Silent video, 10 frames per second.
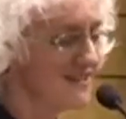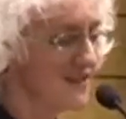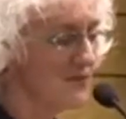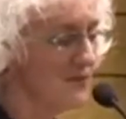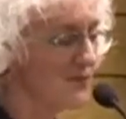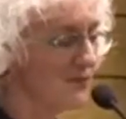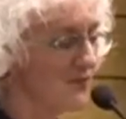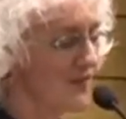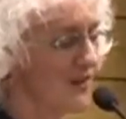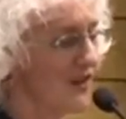um,
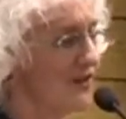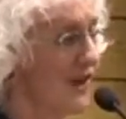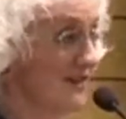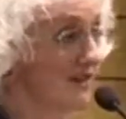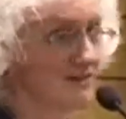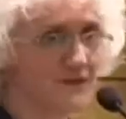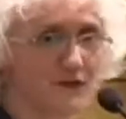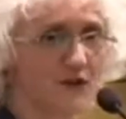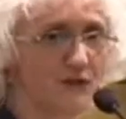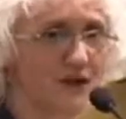and it's
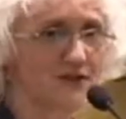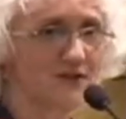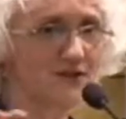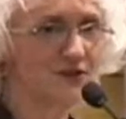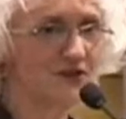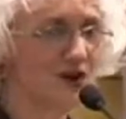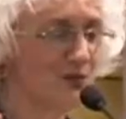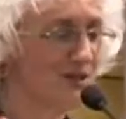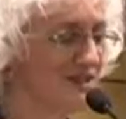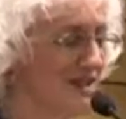very relevant to the
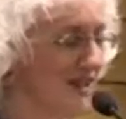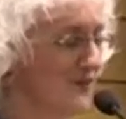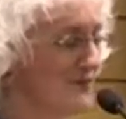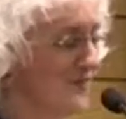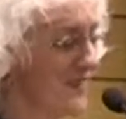topic today,